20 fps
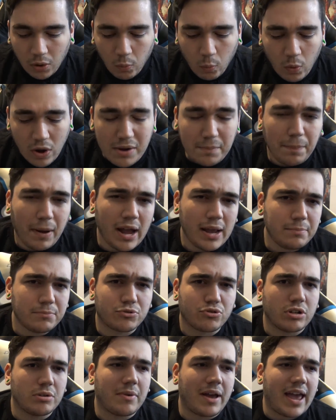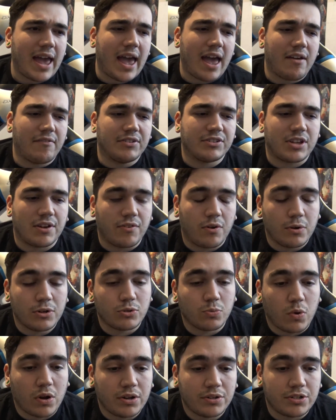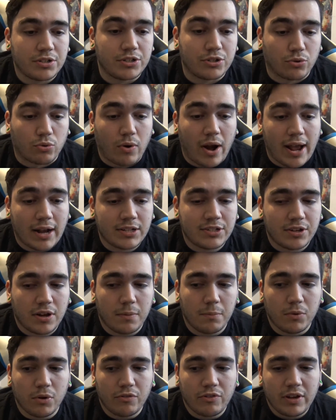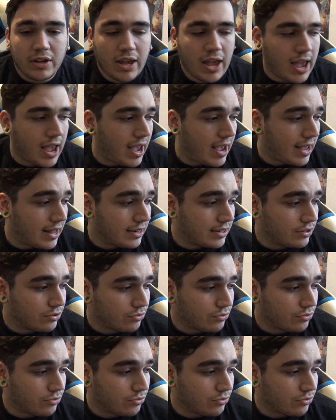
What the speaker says: One pipe dream I have is I've always wanted to direct a movie, and